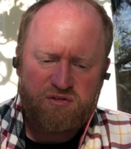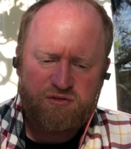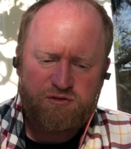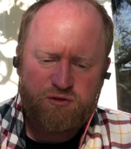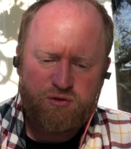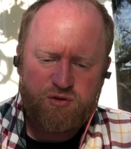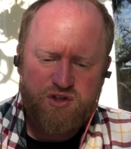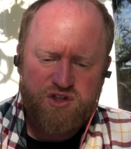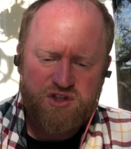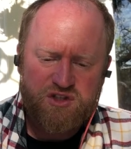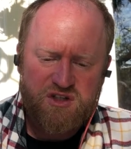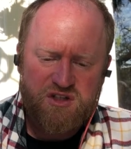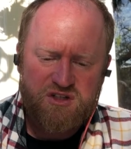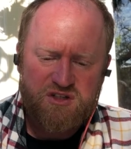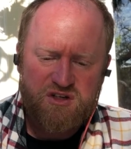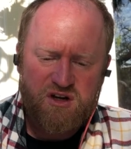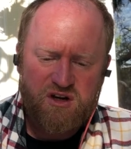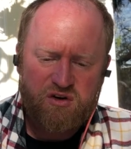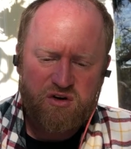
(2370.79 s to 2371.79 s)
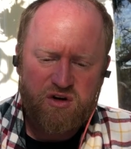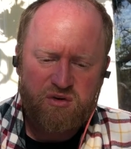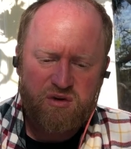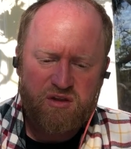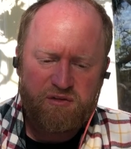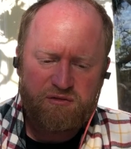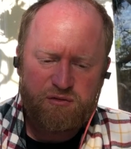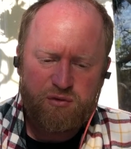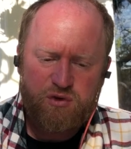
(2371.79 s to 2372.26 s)

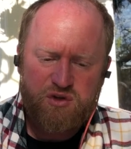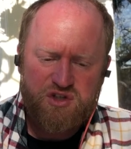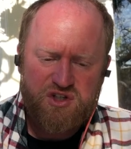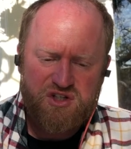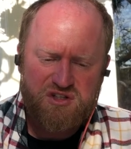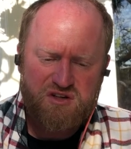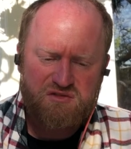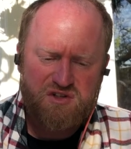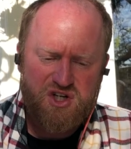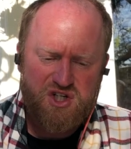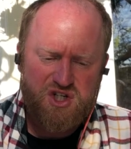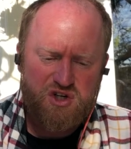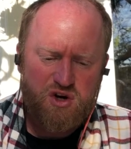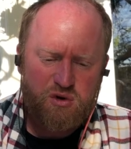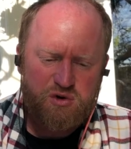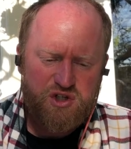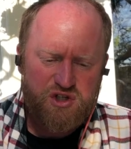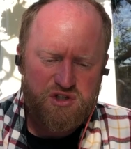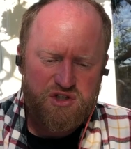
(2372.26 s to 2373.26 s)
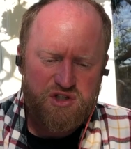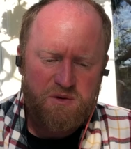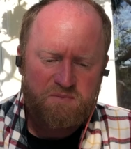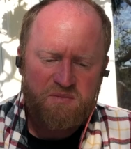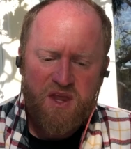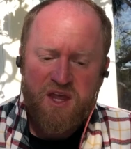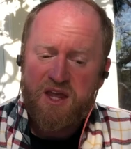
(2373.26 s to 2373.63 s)
the foolishness of such notions.